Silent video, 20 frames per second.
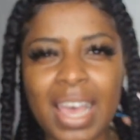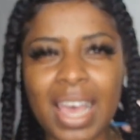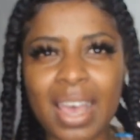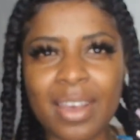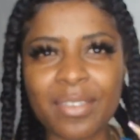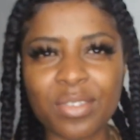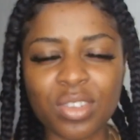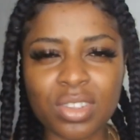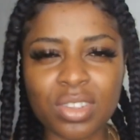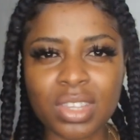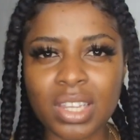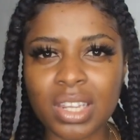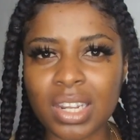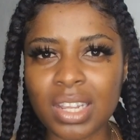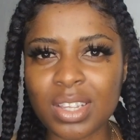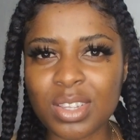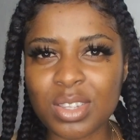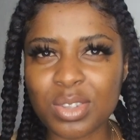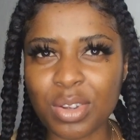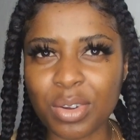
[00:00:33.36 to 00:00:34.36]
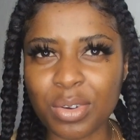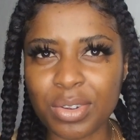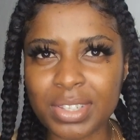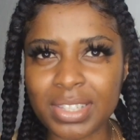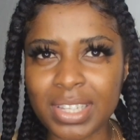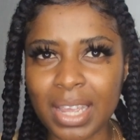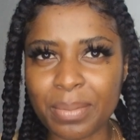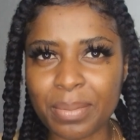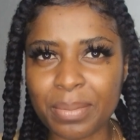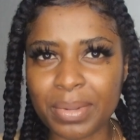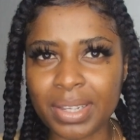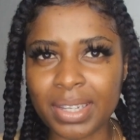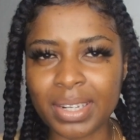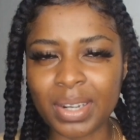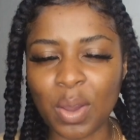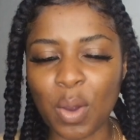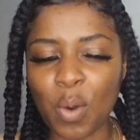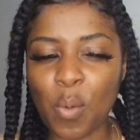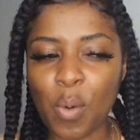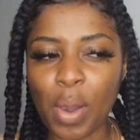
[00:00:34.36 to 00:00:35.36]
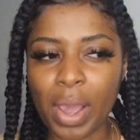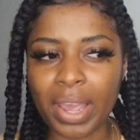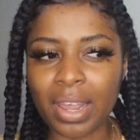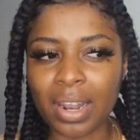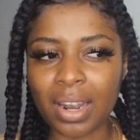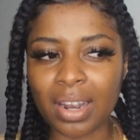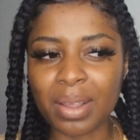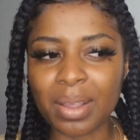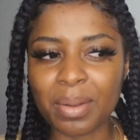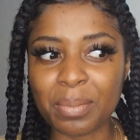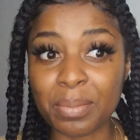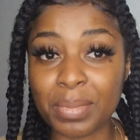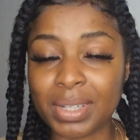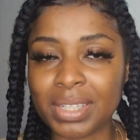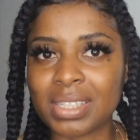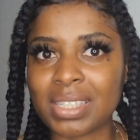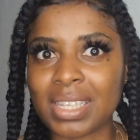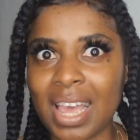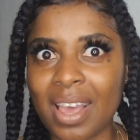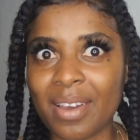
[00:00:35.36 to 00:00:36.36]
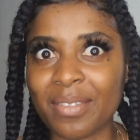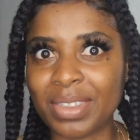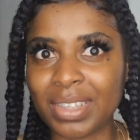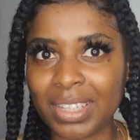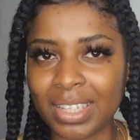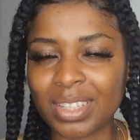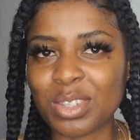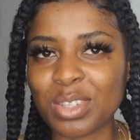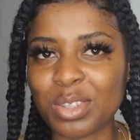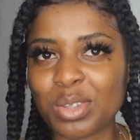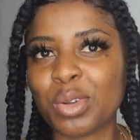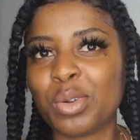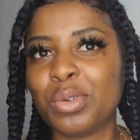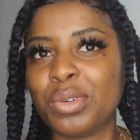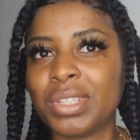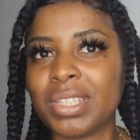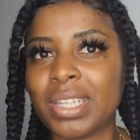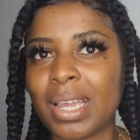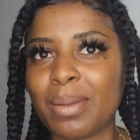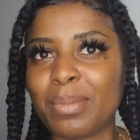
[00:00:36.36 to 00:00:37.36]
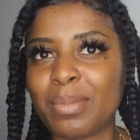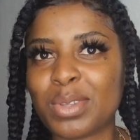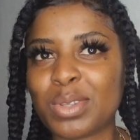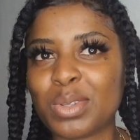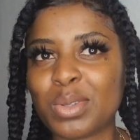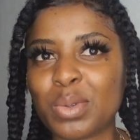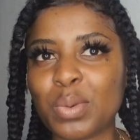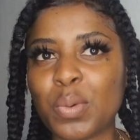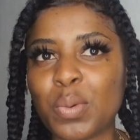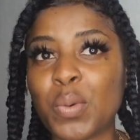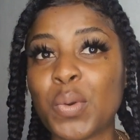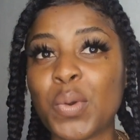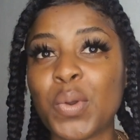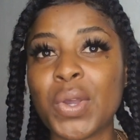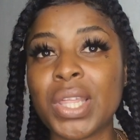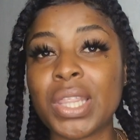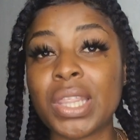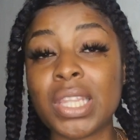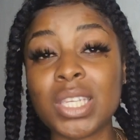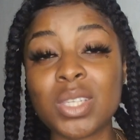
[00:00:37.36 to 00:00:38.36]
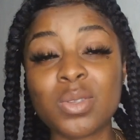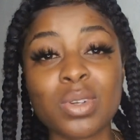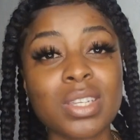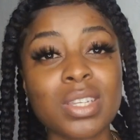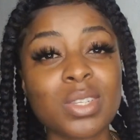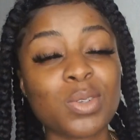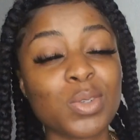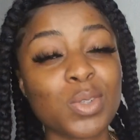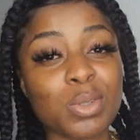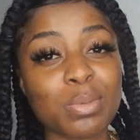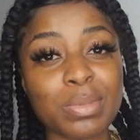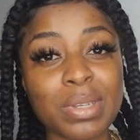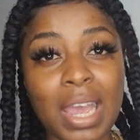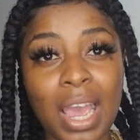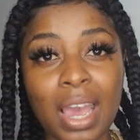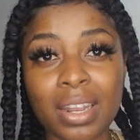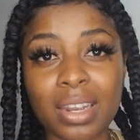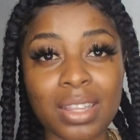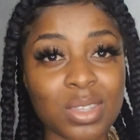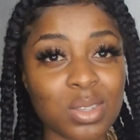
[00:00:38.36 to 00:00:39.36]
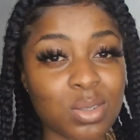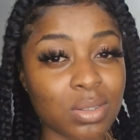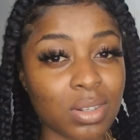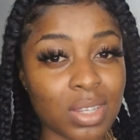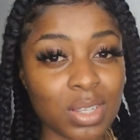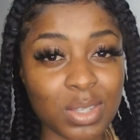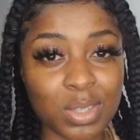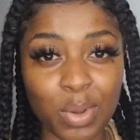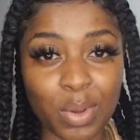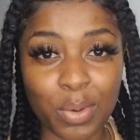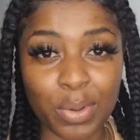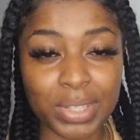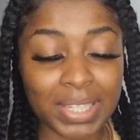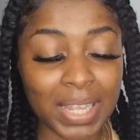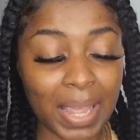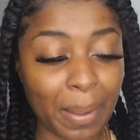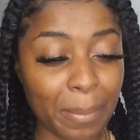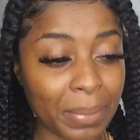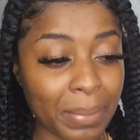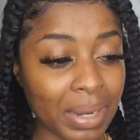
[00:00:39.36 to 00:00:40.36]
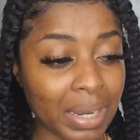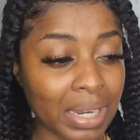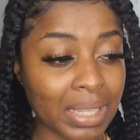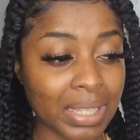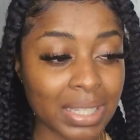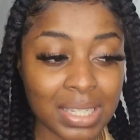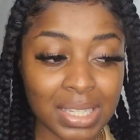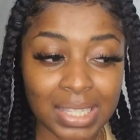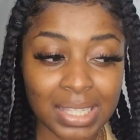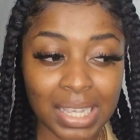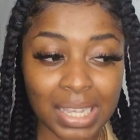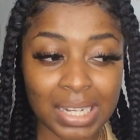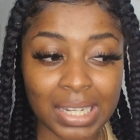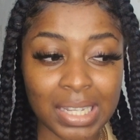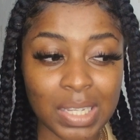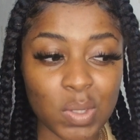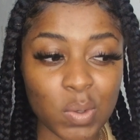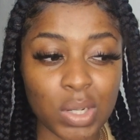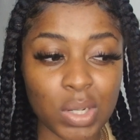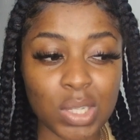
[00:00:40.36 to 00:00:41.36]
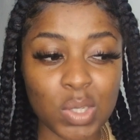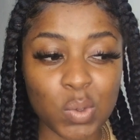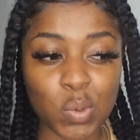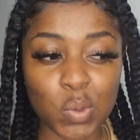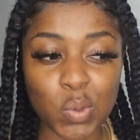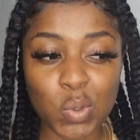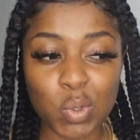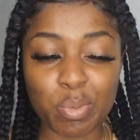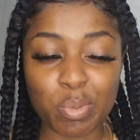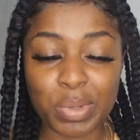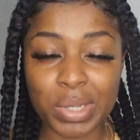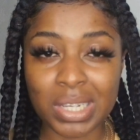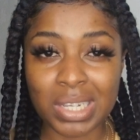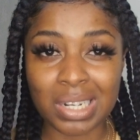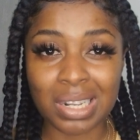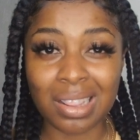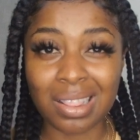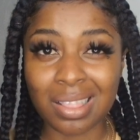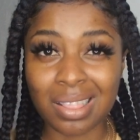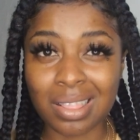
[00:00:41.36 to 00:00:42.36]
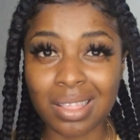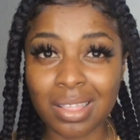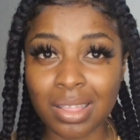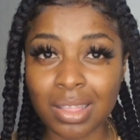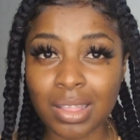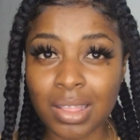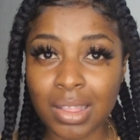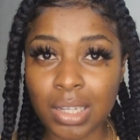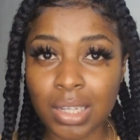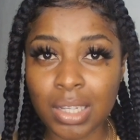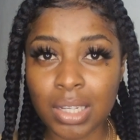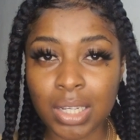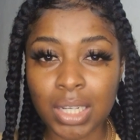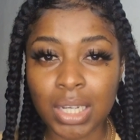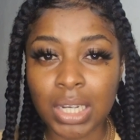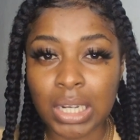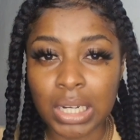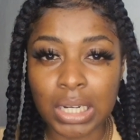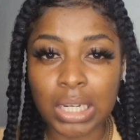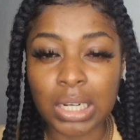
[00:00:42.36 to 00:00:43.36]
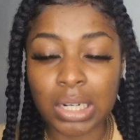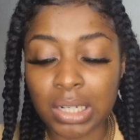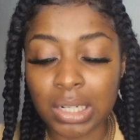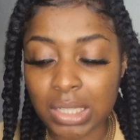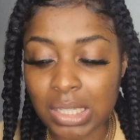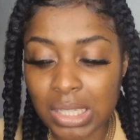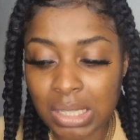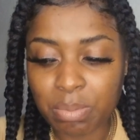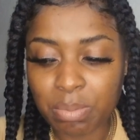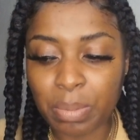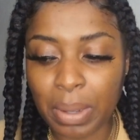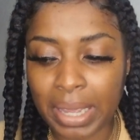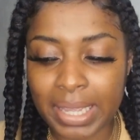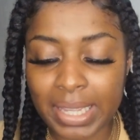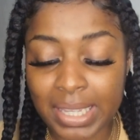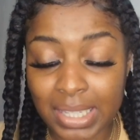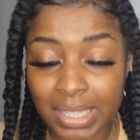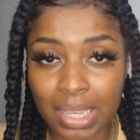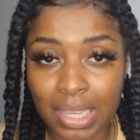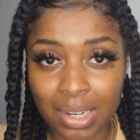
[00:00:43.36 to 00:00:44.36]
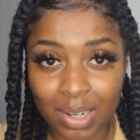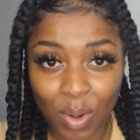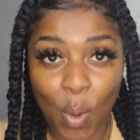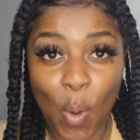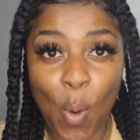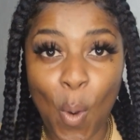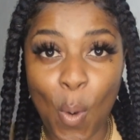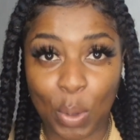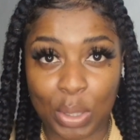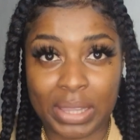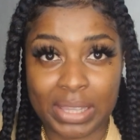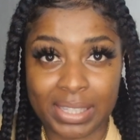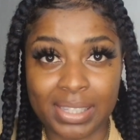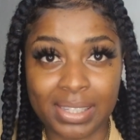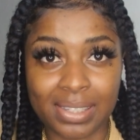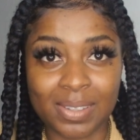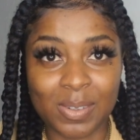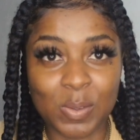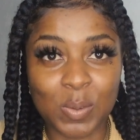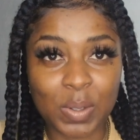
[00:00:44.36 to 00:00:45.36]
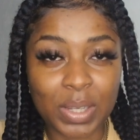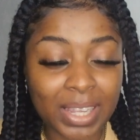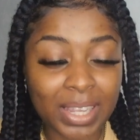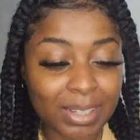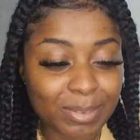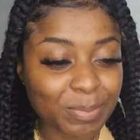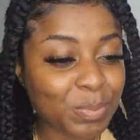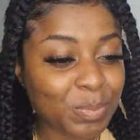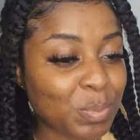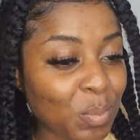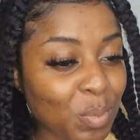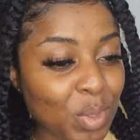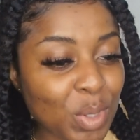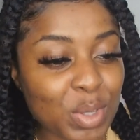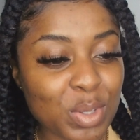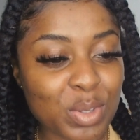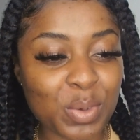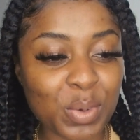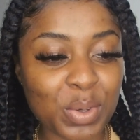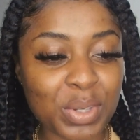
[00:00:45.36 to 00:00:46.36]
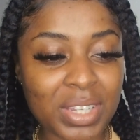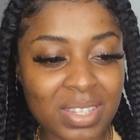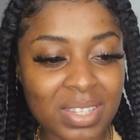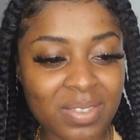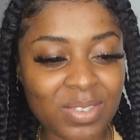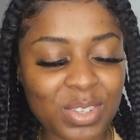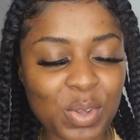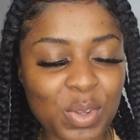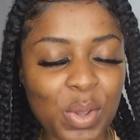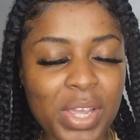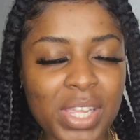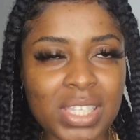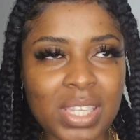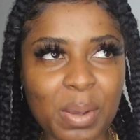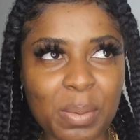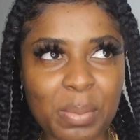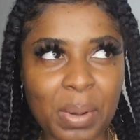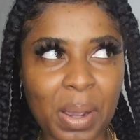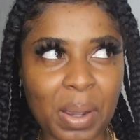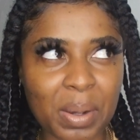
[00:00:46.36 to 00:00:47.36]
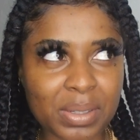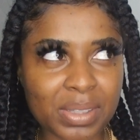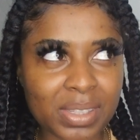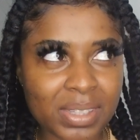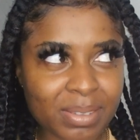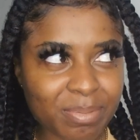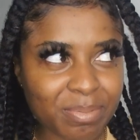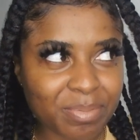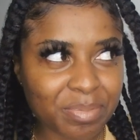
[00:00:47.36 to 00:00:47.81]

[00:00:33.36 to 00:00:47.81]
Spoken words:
I've not done a story time in a while, but I've done story time. So this one is going to be added to the story time list, and this one is going to be a little spicy, a little hot. Okay, so this video is about